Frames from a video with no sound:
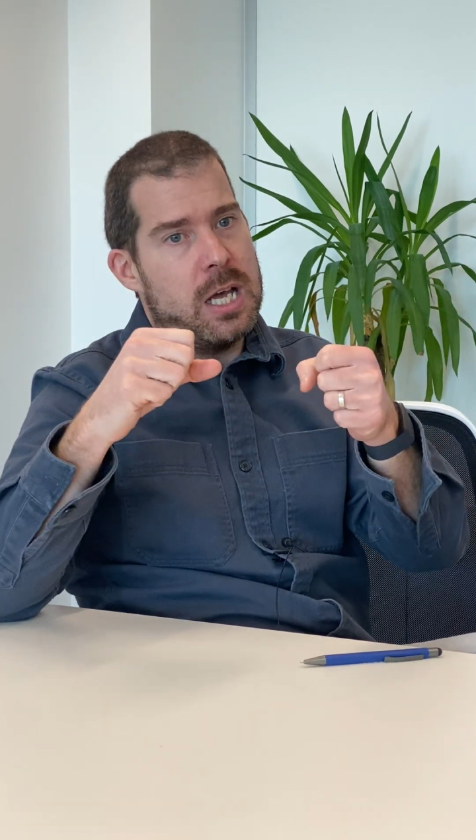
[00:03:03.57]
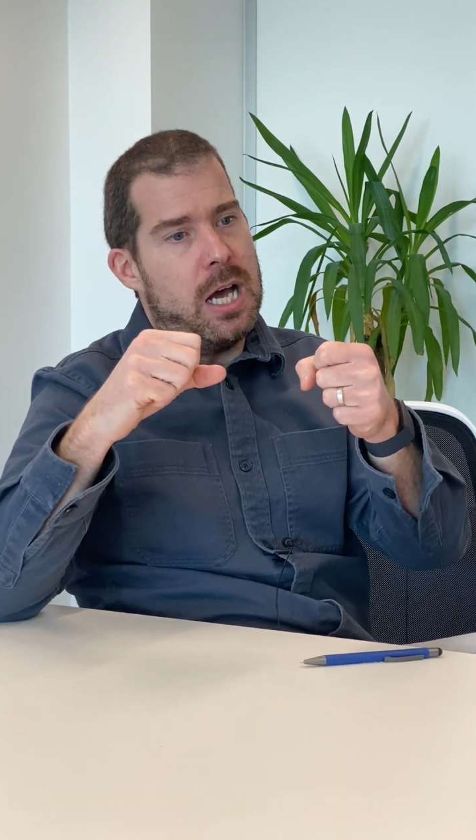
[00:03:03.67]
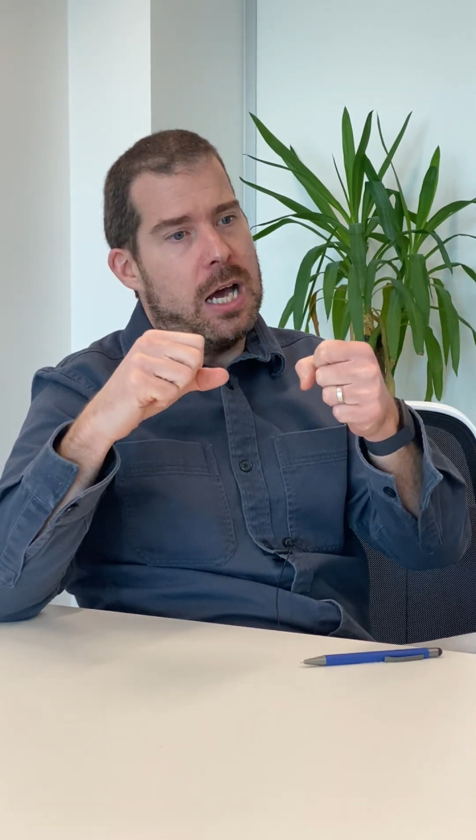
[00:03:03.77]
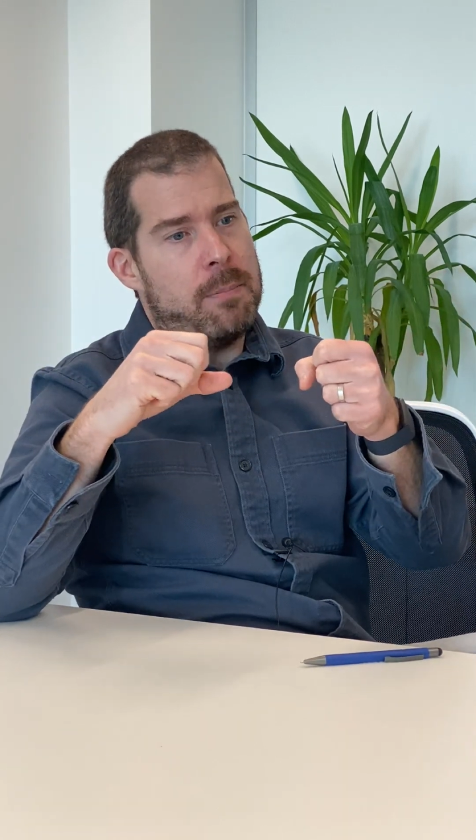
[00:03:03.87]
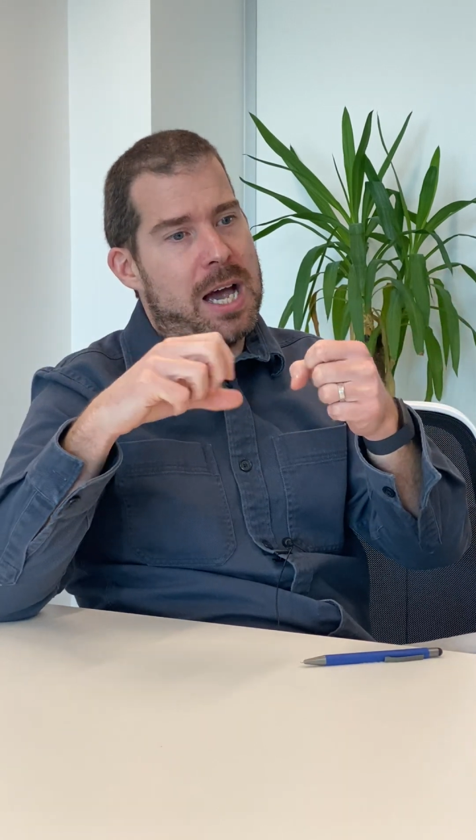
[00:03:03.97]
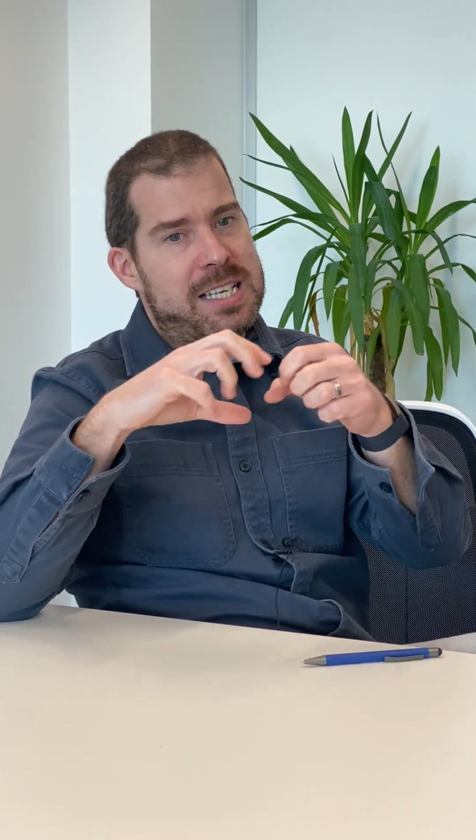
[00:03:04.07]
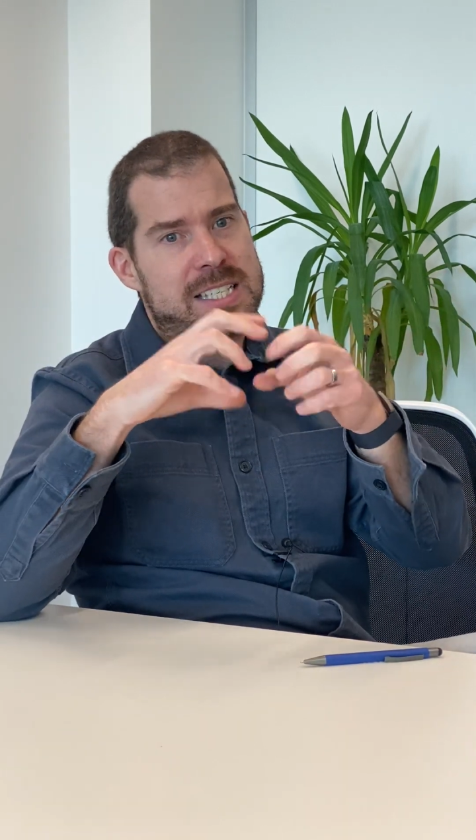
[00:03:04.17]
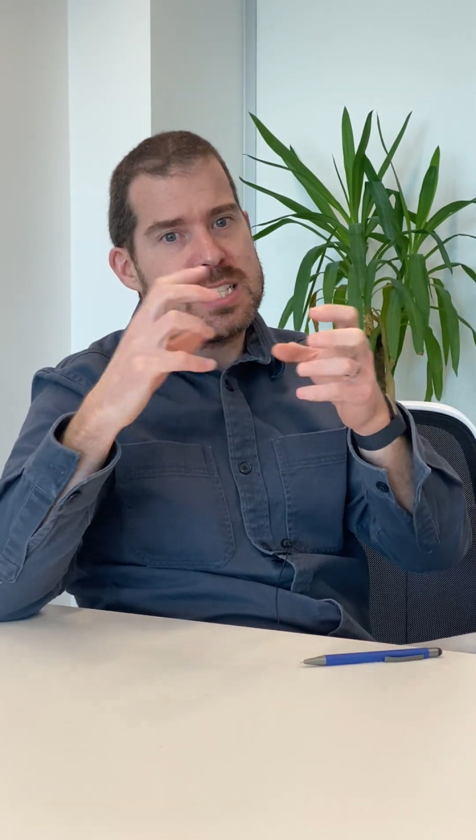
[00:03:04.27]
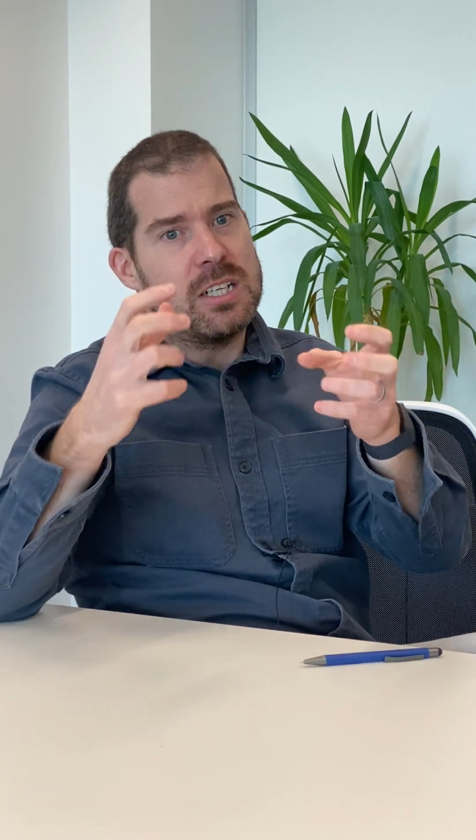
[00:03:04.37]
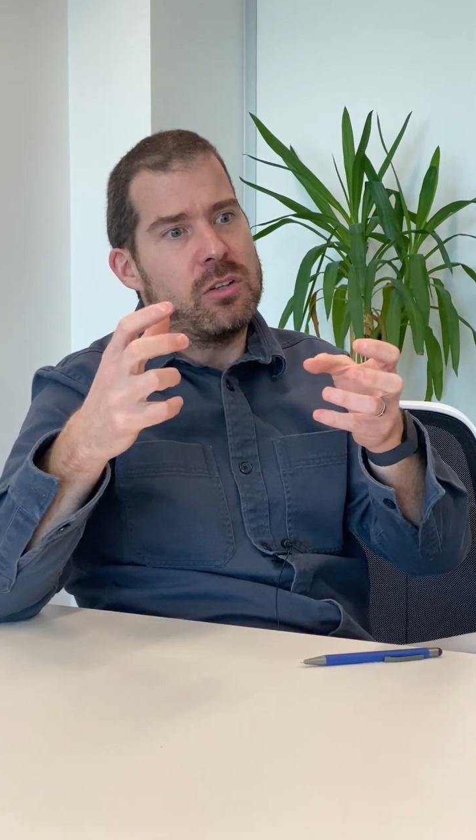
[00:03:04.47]
and
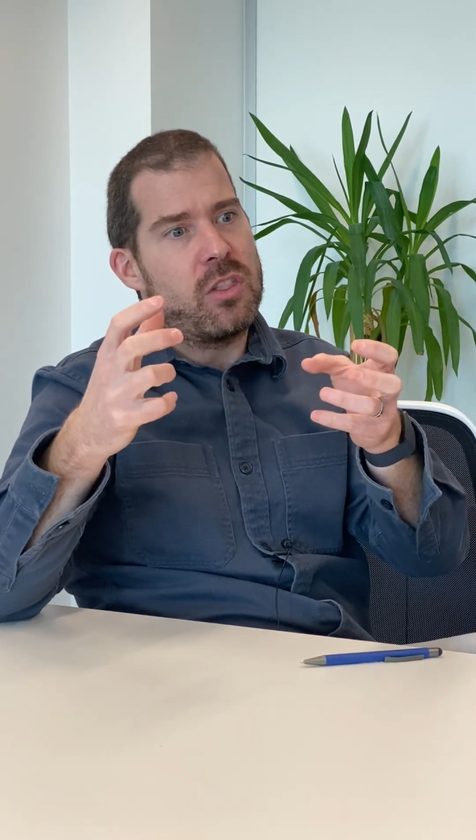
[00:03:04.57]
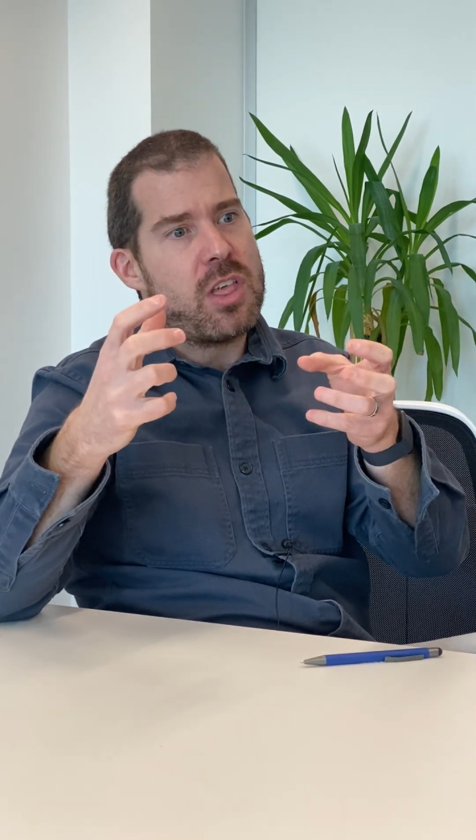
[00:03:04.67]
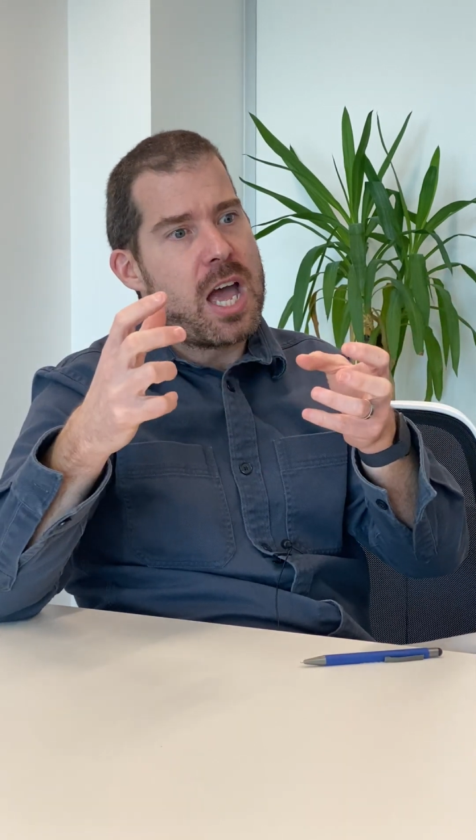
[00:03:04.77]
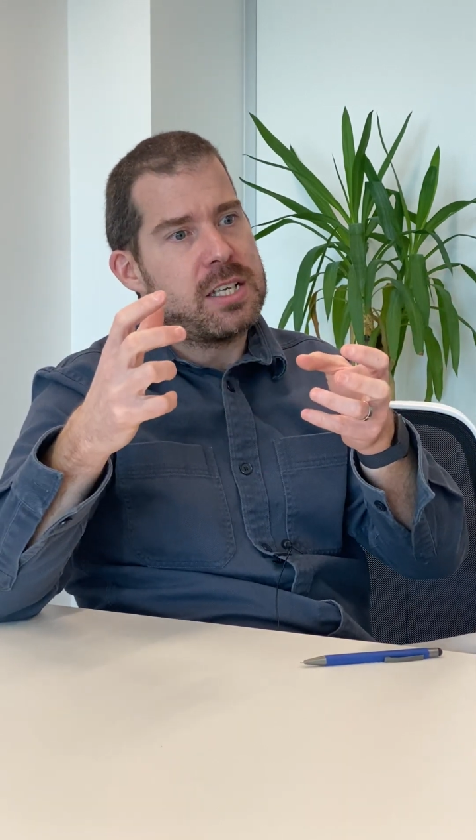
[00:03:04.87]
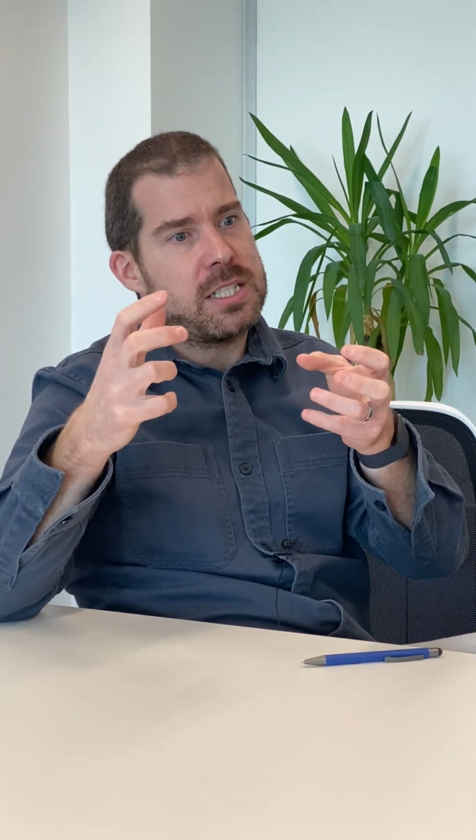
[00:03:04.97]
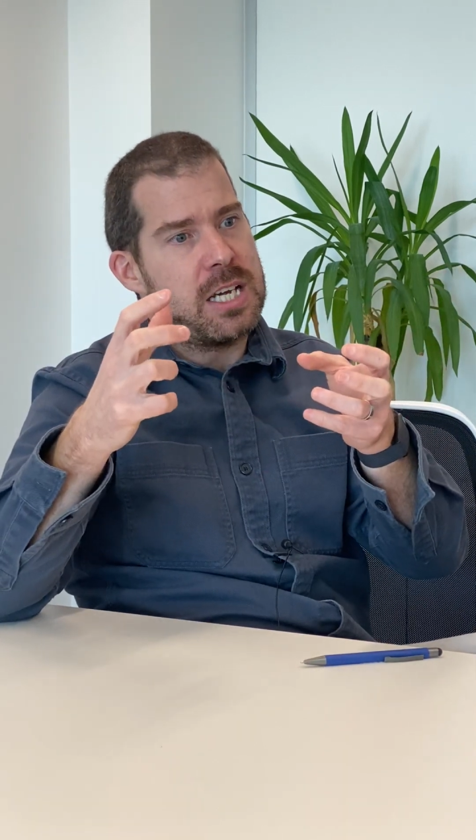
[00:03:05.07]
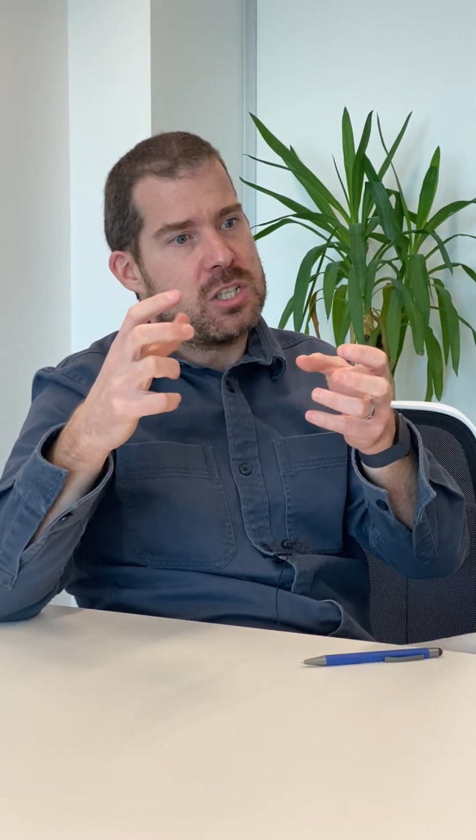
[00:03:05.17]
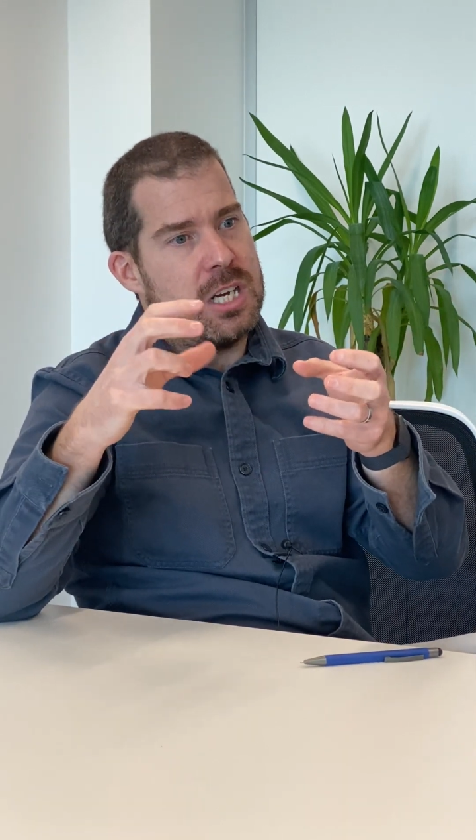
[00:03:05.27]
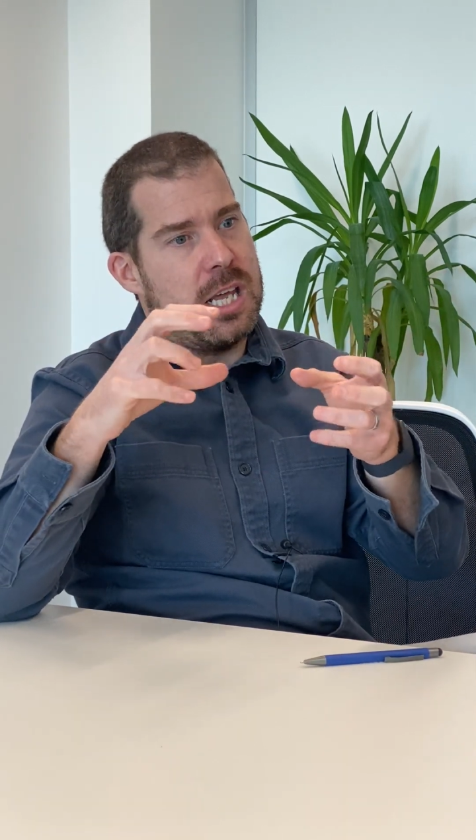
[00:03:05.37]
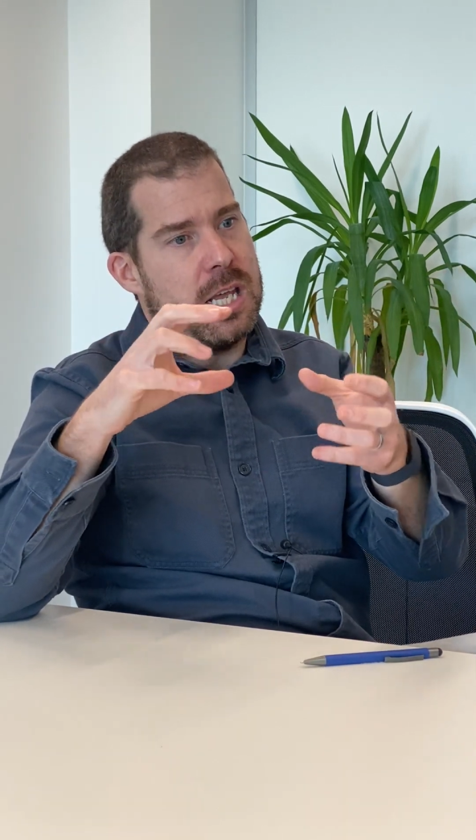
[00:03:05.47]
still that's
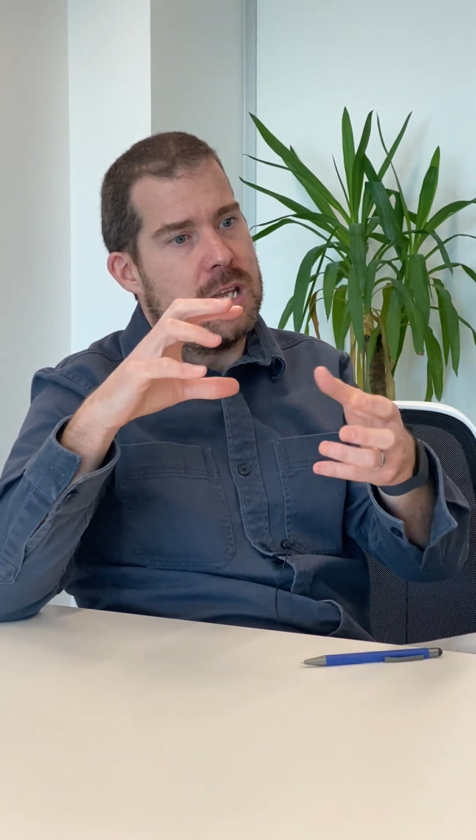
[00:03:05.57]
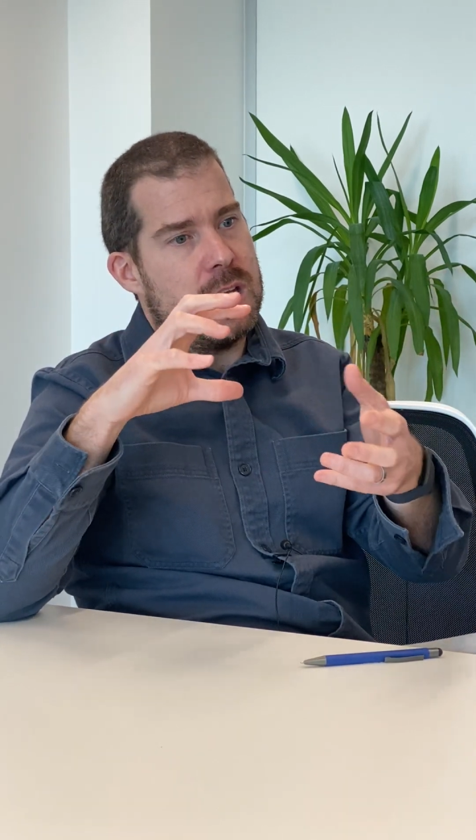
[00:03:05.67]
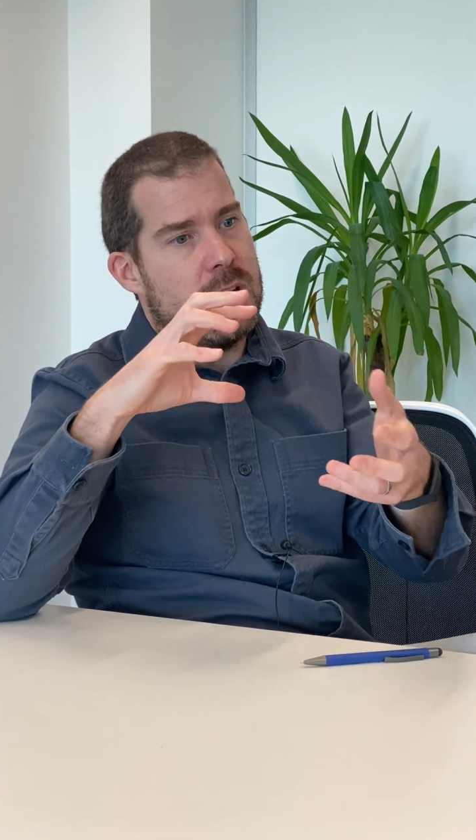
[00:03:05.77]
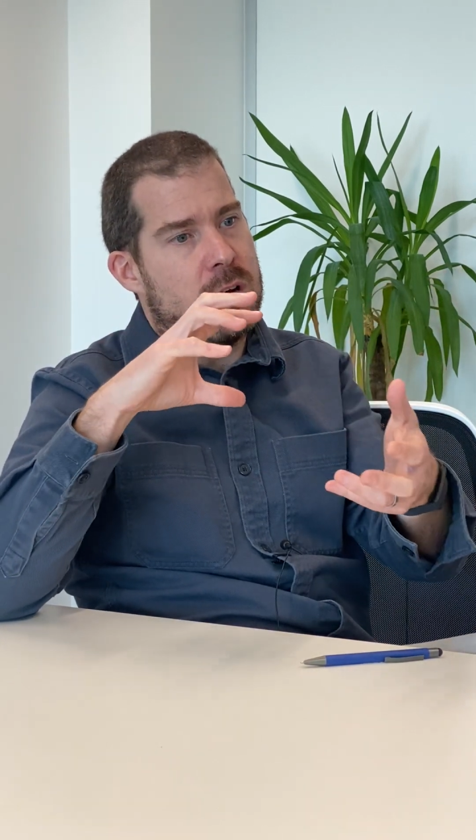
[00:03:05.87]
actually